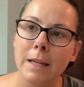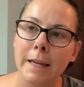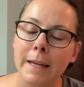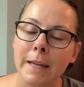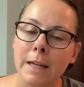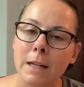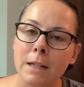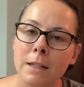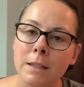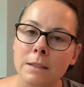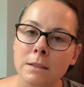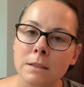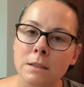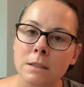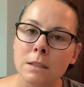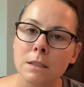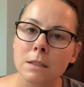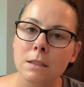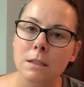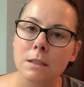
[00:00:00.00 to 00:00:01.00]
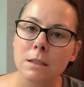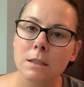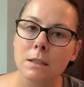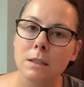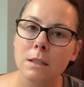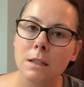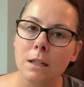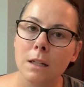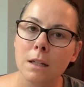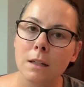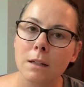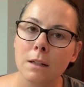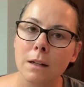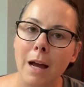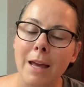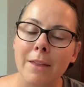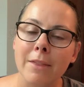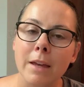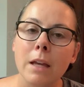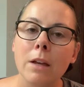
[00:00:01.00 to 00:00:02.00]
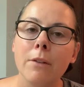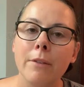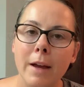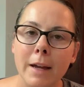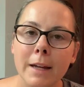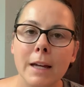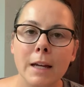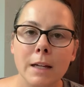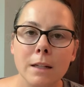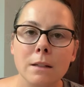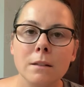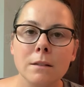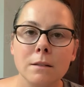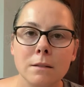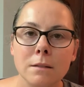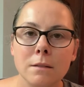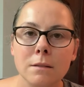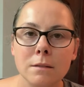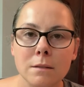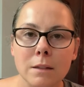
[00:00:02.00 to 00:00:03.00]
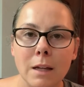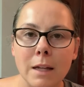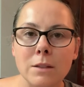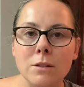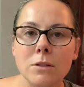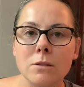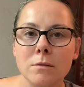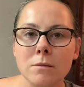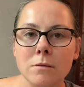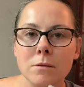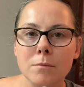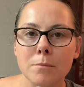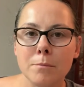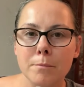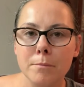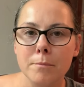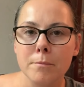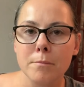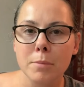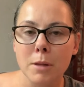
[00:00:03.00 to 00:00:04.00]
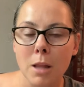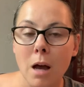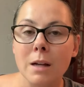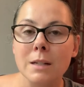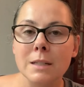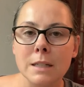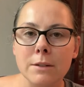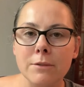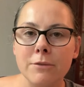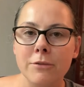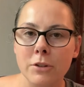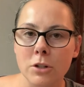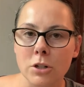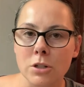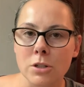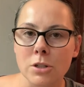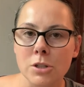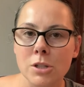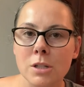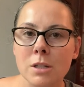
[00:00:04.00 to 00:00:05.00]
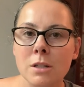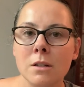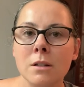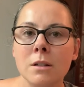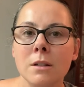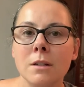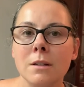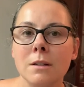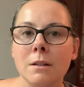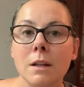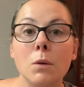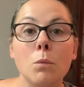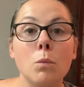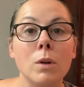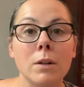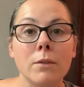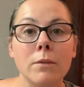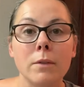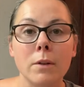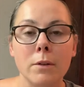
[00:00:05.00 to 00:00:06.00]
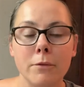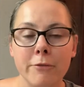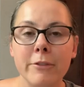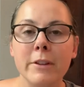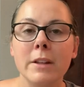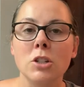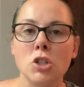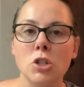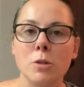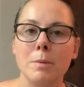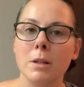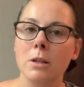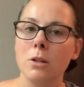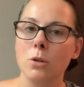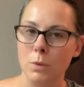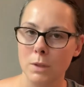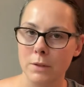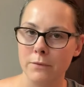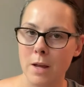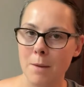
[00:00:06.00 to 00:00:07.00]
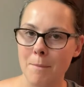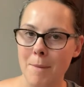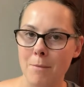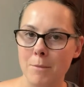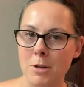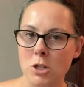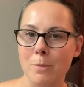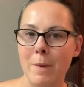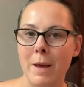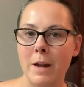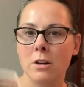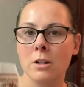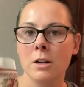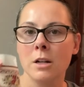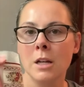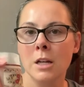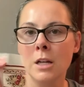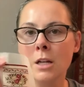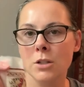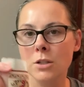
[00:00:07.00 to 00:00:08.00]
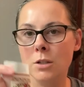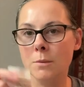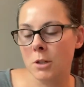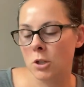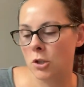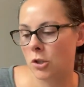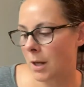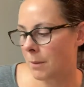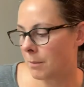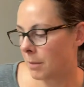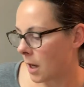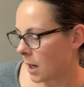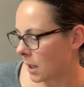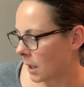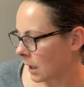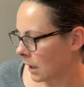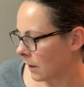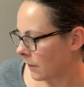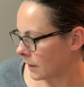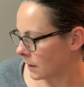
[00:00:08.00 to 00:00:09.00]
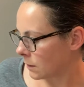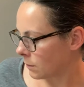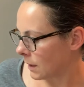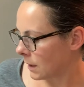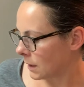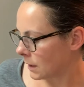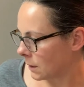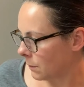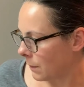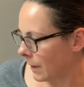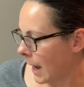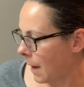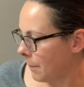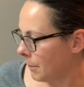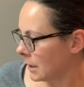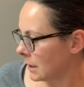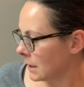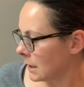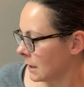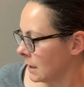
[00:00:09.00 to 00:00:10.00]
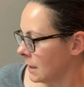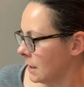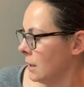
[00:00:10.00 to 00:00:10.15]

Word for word: And I think if I had had blocked it first, it would have, the finished pillow would have come out much better. So I'm going to try blocking on this one and see what happens.